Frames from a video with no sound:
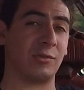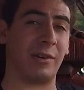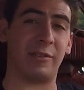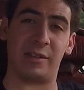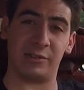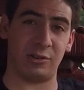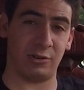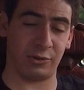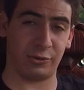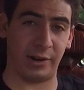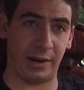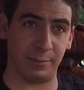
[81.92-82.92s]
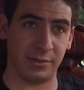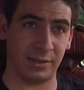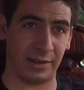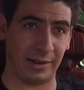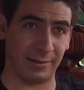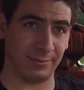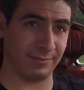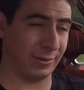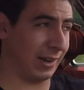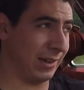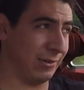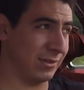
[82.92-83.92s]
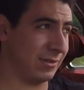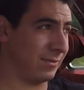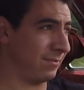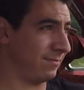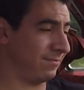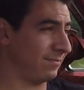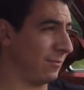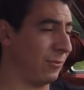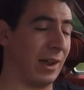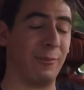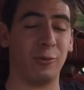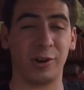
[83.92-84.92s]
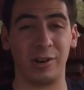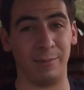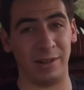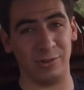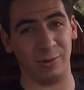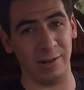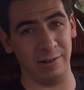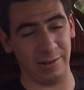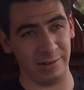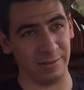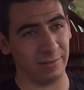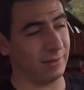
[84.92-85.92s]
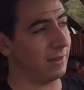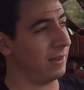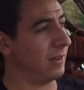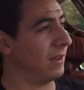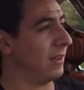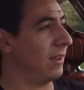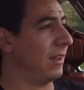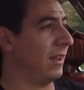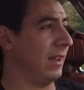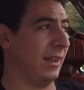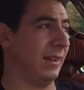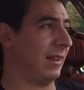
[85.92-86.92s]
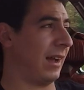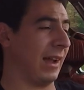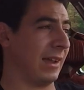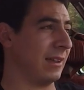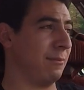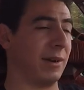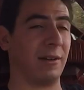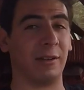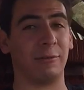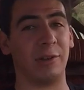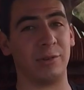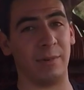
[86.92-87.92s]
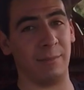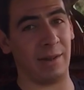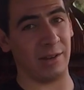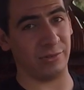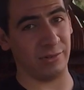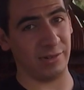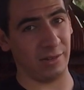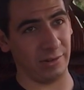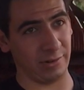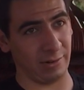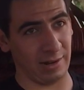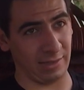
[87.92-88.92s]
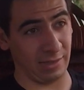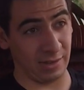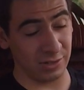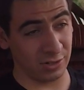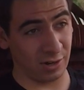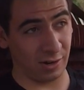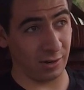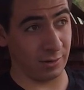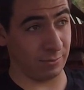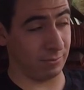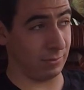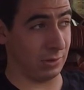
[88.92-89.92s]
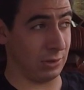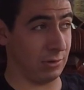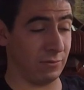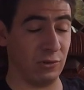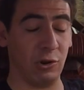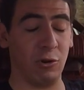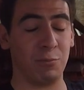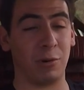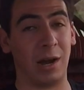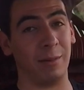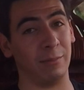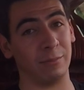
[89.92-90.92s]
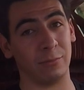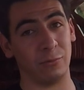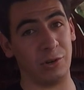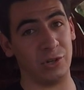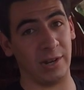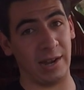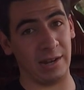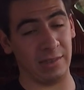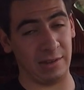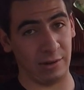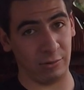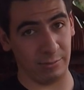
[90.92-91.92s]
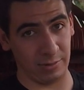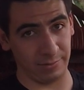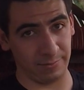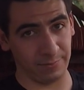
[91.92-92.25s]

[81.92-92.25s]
where everything's all cramped, like when I'm working on my Toyota, I can barely reach my master cylinder, right? This car, you have no problem reaching any of the equipment.